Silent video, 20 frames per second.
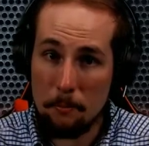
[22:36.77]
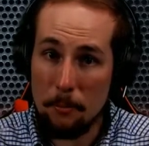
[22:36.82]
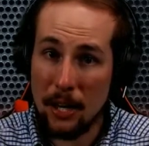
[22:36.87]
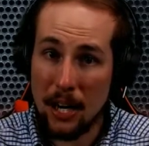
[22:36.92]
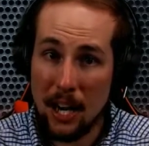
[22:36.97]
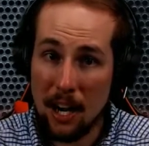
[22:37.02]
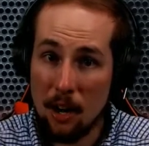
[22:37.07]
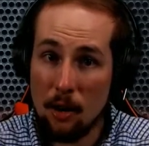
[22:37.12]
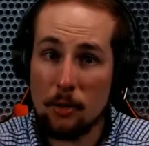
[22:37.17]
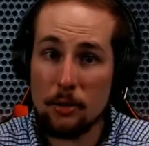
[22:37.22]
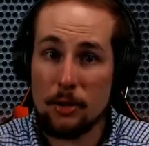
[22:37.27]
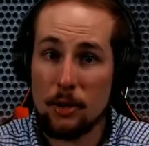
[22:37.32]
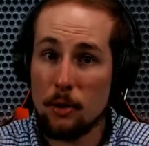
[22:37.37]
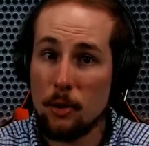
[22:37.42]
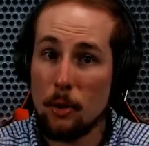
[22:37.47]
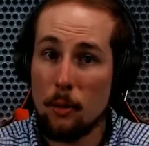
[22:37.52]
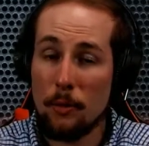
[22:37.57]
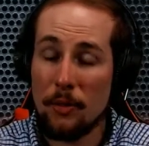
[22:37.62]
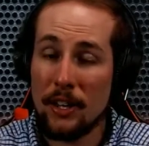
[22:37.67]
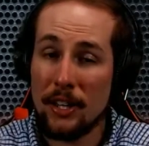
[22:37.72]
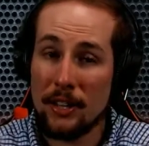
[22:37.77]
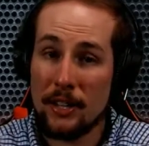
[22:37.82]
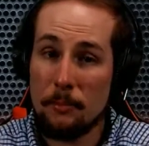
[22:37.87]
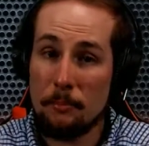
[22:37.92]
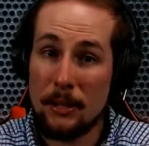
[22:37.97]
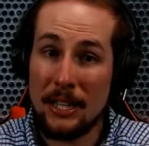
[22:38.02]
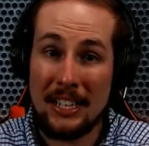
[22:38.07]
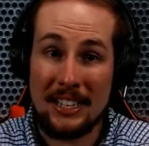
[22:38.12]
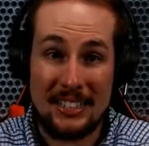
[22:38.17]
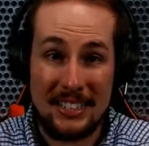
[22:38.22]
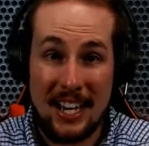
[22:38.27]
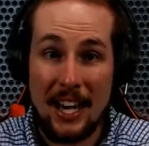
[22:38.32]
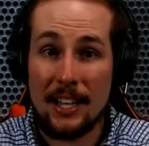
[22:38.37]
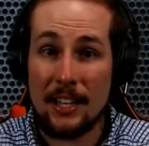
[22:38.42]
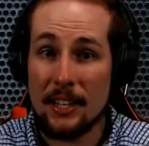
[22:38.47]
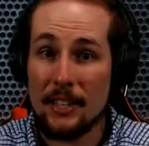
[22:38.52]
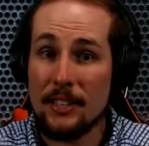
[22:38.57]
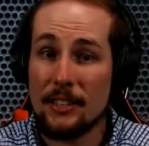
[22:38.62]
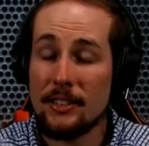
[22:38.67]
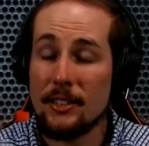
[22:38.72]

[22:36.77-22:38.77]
But I also don't think that being silent is